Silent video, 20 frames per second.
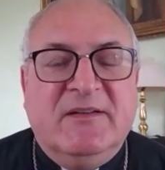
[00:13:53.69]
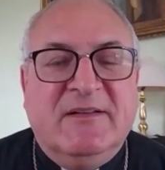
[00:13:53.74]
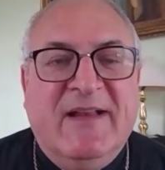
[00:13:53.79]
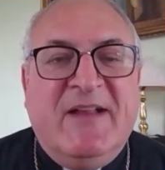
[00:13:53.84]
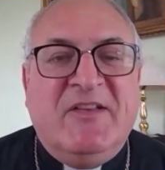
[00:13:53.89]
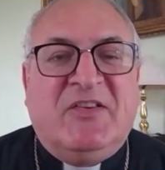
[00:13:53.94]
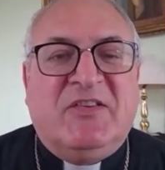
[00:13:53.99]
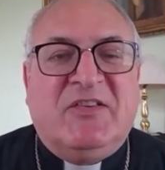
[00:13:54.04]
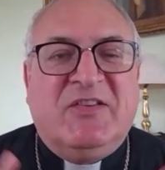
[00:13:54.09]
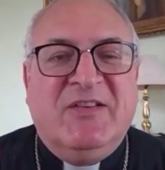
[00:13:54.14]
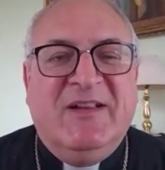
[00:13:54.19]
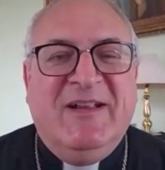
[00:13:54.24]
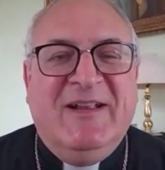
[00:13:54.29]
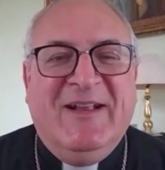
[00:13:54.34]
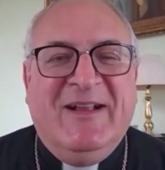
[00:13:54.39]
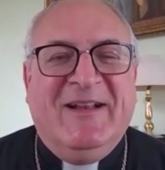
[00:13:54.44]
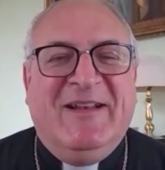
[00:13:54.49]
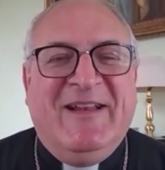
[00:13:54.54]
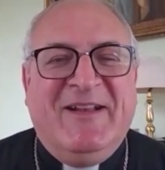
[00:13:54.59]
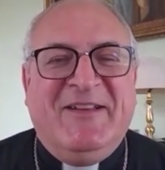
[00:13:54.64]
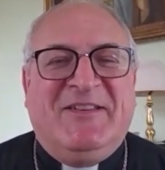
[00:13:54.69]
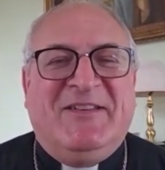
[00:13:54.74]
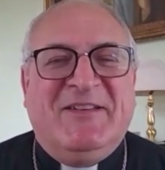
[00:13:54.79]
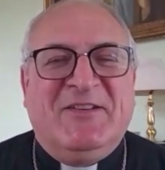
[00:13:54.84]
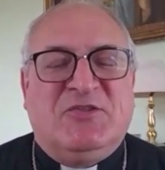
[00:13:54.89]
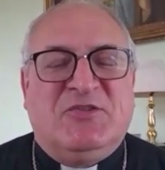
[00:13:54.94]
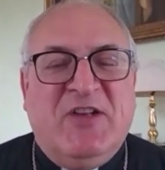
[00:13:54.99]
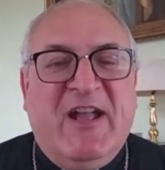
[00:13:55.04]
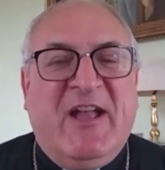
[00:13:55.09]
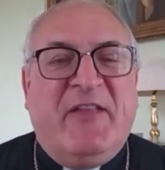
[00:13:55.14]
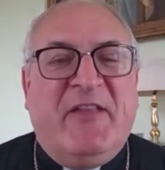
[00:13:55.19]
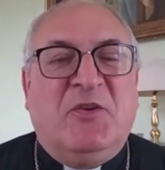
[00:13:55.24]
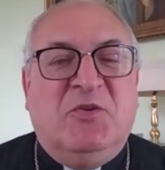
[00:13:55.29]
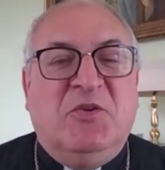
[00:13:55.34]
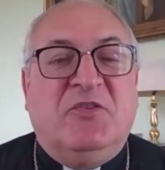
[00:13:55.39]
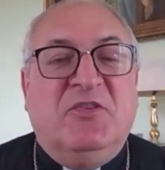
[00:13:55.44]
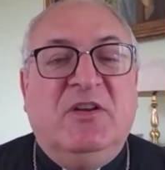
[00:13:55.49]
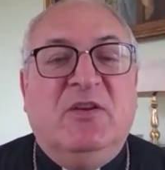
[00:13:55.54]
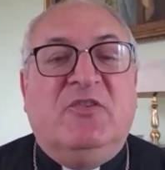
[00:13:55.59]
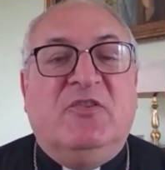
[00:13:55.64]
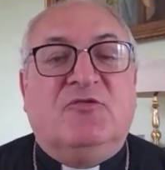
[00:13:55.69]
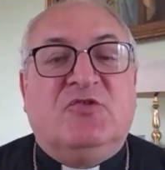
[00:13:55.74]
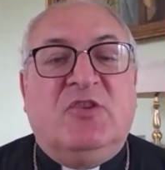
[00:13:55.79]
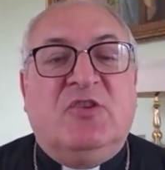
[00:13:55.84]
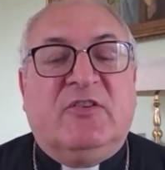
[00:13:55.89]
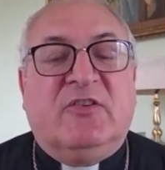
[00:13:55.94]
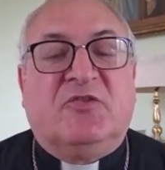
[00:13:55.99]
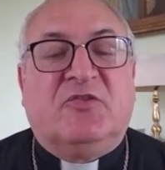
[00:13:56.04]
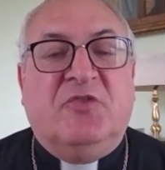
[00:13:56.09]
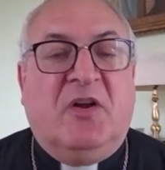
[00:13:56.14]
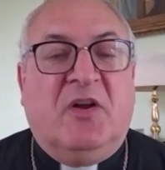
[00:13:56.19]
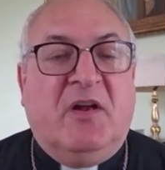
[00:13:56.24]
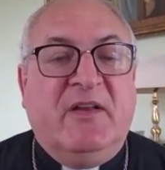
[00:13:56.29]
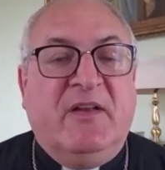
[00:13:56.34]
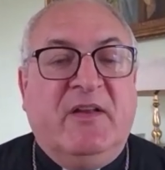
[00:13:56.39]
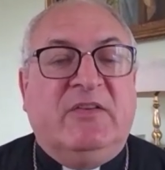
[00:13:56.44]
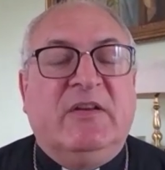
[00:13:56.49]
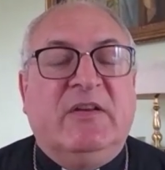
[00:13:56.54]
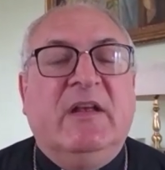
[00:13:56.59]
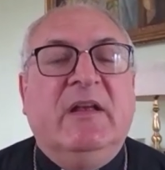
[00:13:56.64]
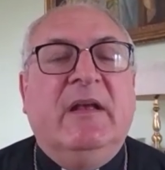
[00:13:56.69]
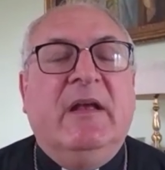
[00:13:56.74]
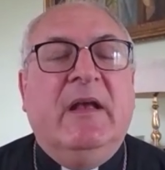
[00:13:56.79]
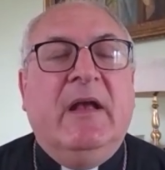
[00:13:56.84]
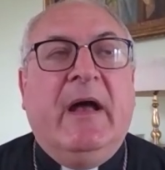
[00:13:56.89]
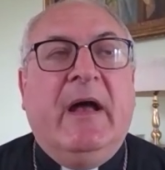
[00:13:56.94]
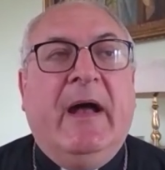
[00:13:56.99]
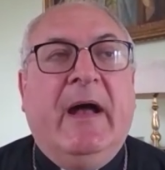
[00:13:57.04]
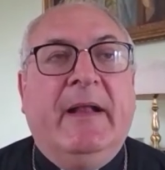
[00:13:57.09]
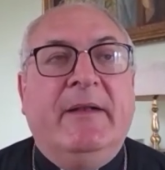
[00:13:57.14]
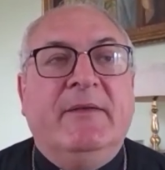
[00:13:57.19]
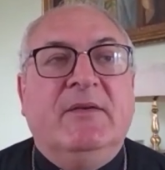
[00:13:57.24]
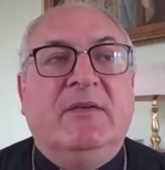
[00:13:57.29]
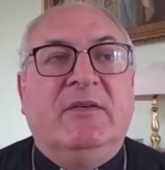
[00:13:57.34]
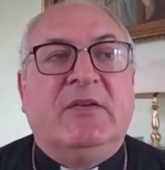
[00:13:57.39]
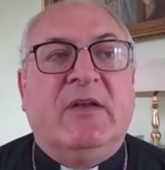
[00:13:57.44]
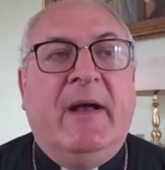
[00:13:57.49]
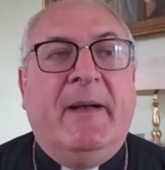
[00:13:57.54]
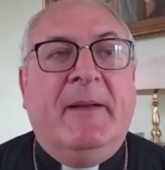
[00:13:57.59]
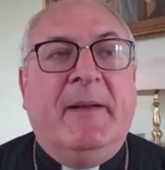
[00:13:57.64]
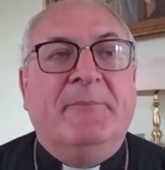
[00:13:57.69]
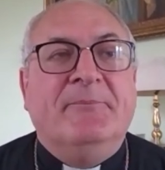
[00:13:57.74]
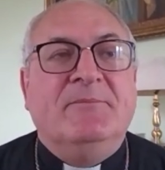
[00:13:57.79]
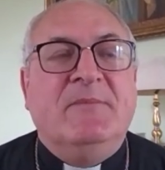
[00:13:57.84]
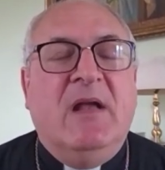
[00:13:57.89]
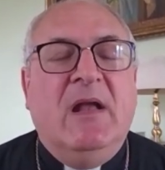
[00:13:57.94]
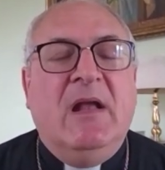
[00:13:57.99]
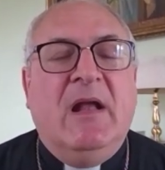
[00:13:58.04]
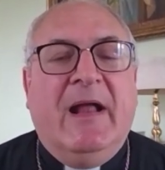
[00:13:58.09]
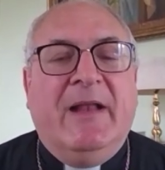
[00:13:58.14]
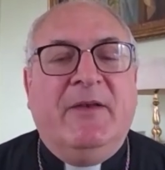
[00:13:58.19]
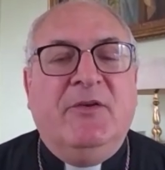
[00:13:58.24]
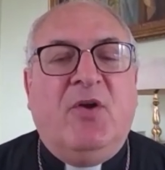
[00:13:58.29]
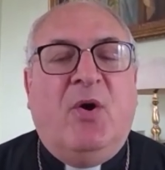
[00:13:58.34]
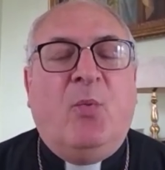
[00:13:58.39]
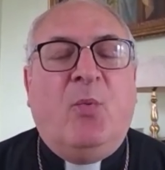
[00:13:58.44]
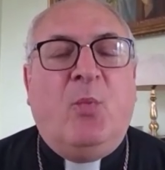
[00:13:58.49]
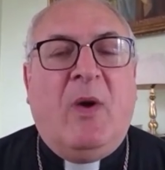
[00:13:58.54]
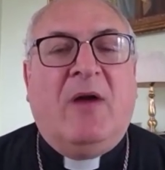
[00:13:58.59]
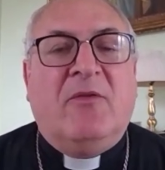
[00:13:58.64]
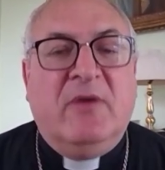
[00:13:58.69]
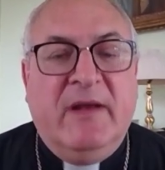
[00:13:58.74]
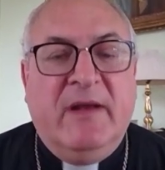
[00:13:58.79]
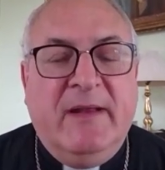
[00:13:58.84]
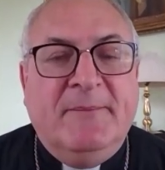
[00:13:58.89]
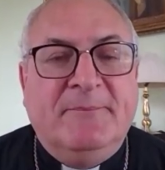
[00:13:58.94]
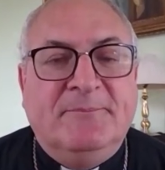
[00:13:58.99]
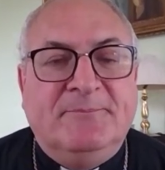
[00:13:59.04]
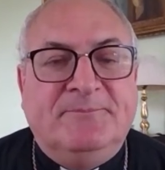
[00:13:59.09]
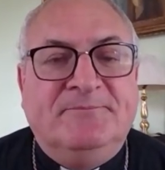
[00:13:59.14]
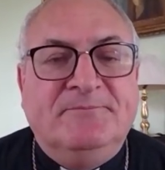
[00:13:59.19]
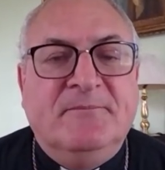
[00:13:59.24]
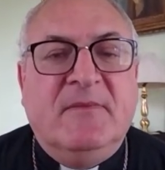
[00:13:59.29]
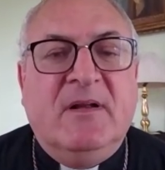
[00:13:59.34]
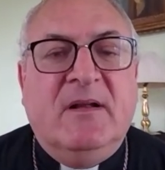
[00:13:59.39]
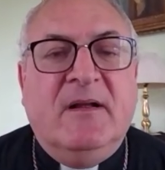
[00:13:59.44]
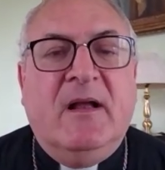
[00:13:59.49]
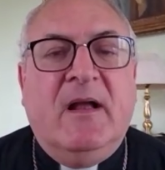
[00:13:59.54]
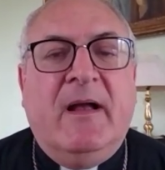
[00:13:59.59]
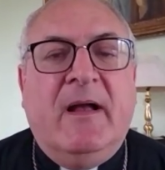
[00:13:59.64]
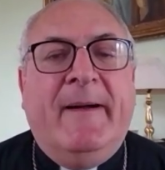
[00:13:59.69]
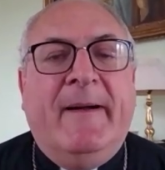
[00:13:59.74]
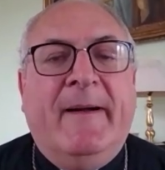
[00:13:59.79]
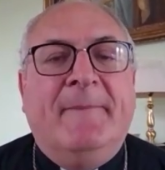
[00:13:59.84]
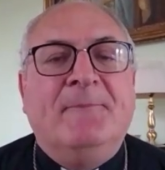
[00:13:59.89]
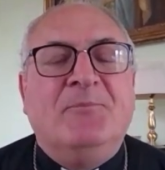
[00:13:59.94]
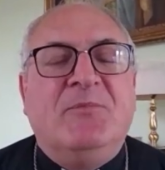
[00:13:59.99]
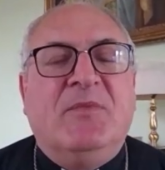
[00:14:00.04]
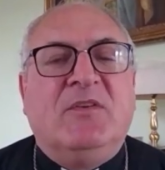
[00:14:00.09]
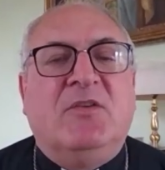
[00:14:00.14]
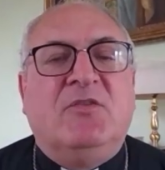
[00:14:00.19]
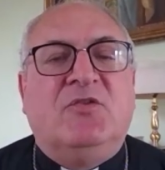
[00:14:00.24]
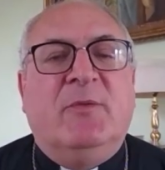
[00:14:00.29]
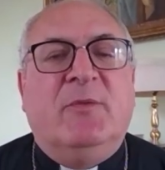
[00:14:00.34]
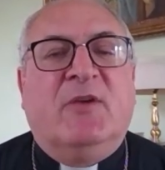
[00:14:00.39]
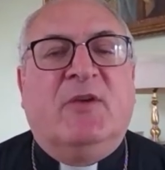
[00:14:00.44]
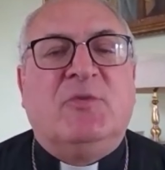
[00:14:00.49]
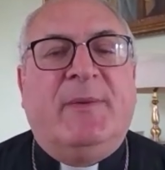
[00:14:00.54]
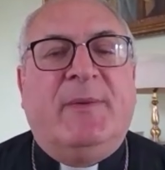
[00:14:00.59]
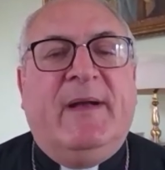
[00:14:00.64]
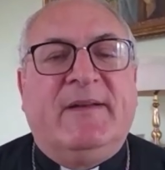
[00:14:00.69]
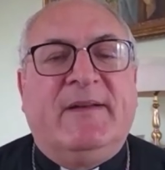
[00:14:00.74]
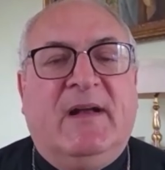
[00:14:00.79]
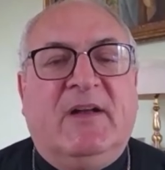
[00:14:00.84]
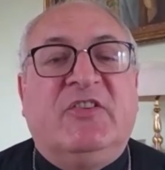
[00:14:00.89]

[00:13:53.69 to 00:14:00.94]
Let's let's share the good news of Jesus Christ and um, and not worry um, too much about